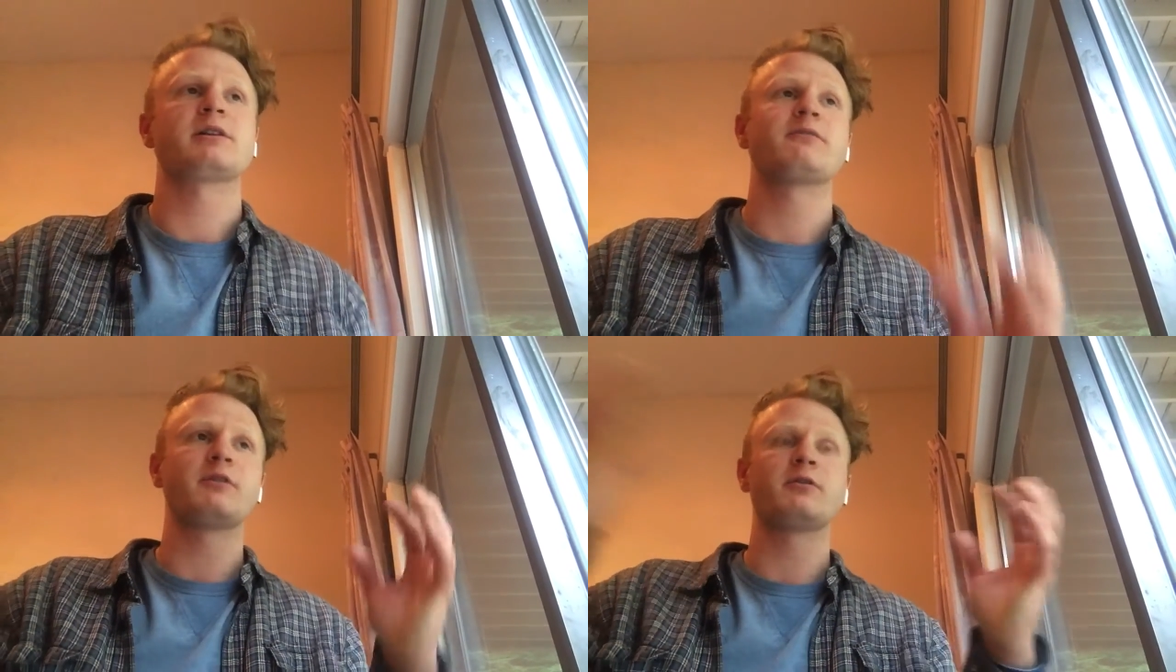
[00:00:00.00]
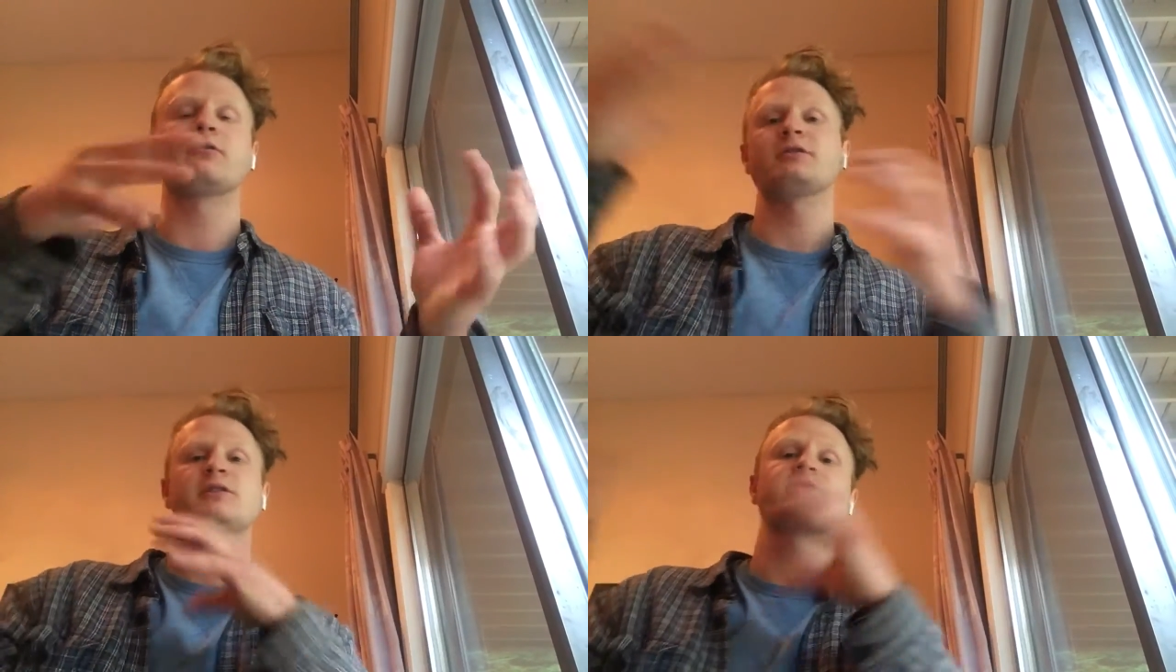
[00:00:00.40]
and if the
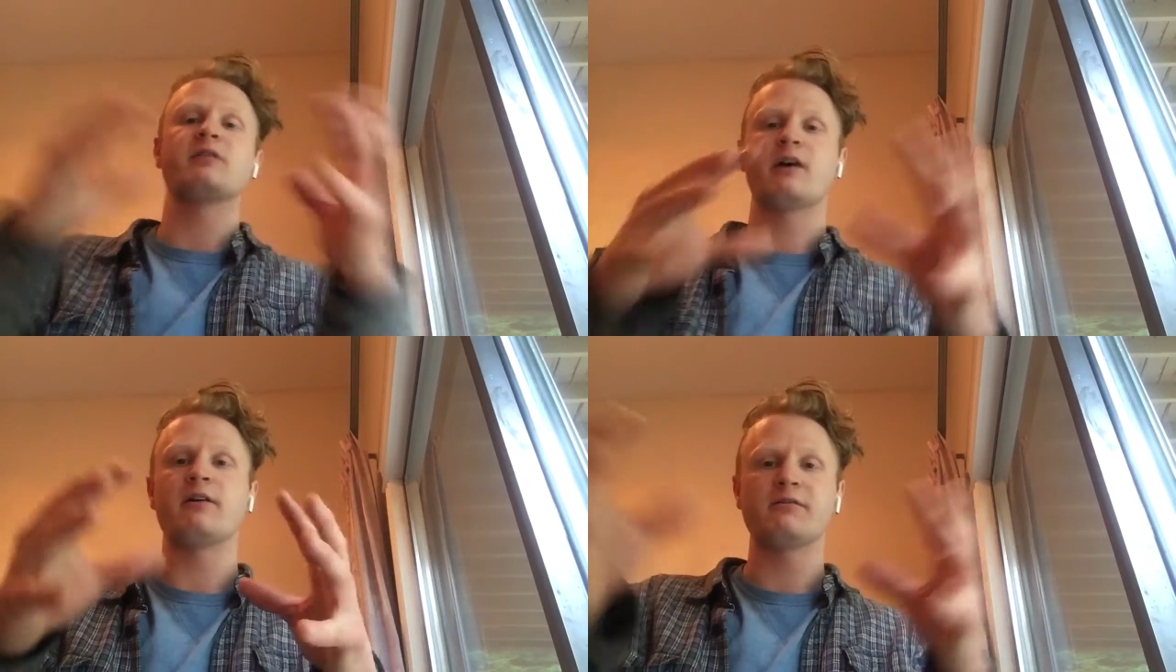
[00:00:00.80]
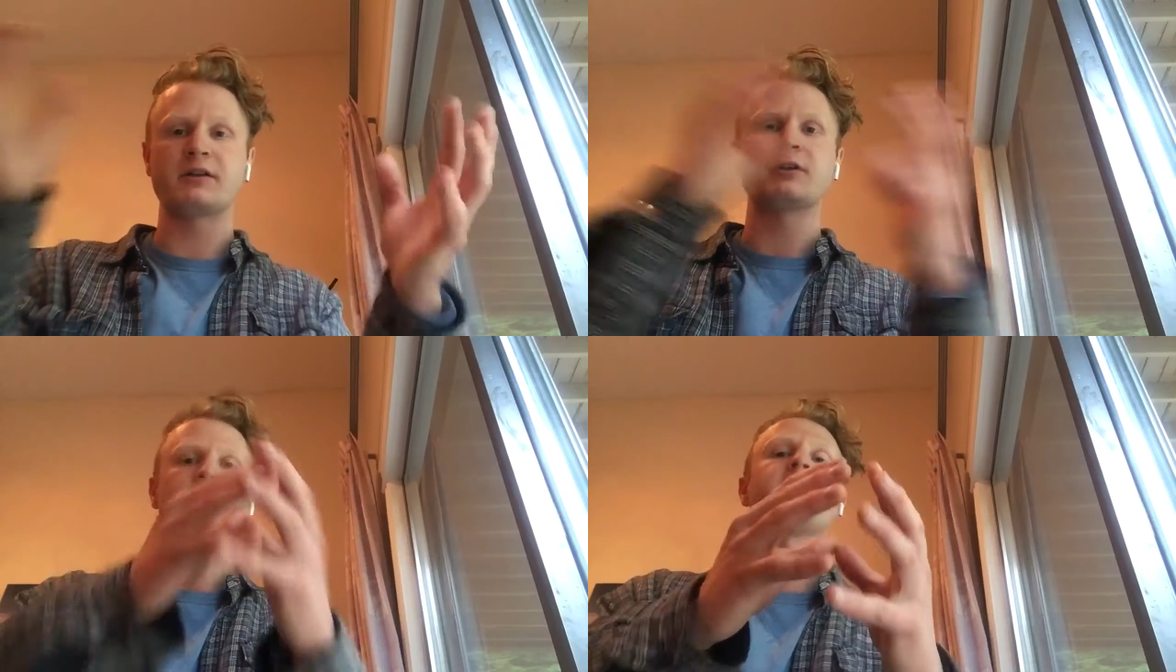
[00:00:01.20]
universe is love, then
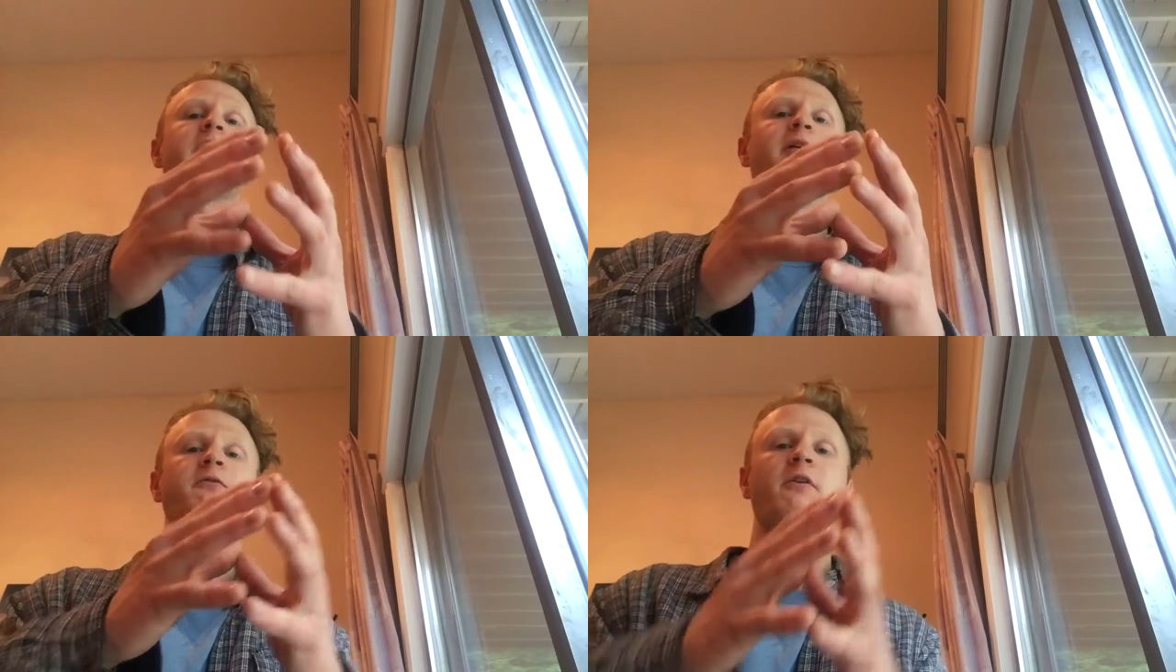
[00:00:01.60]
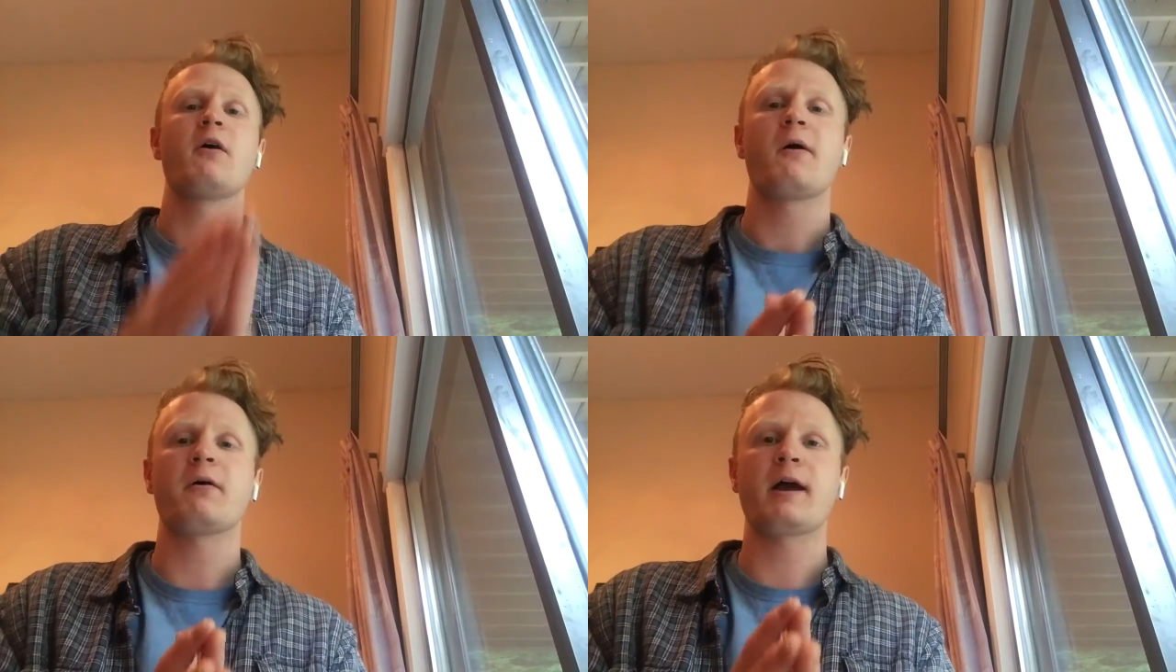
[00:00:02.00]
you're love.
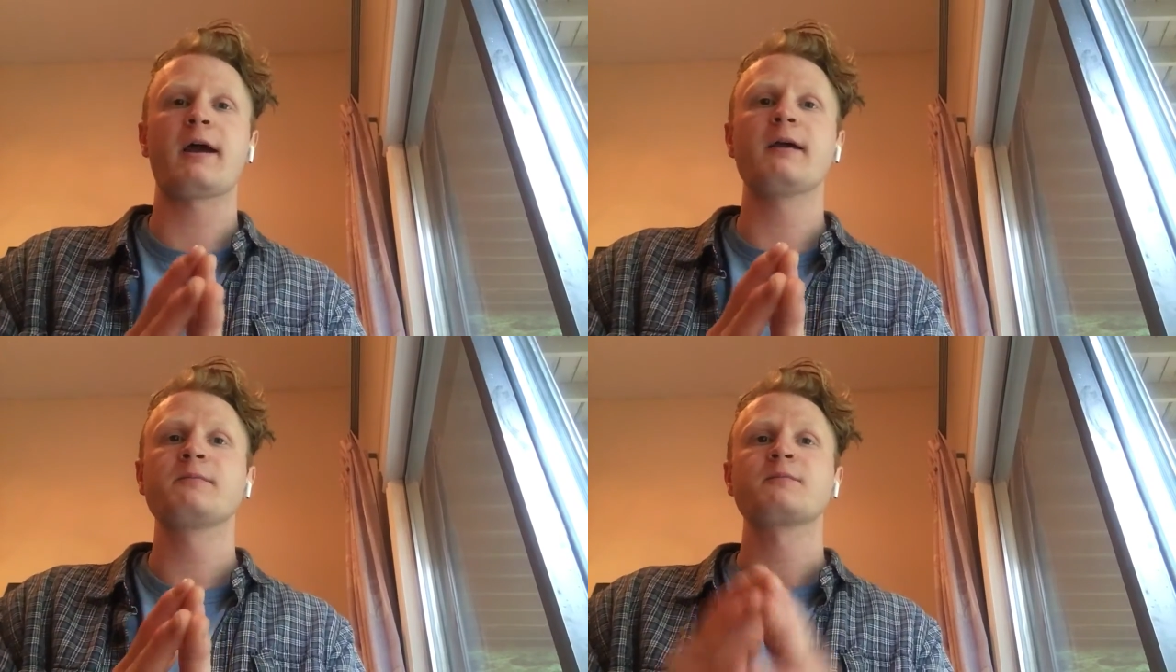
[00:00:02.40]
Okay.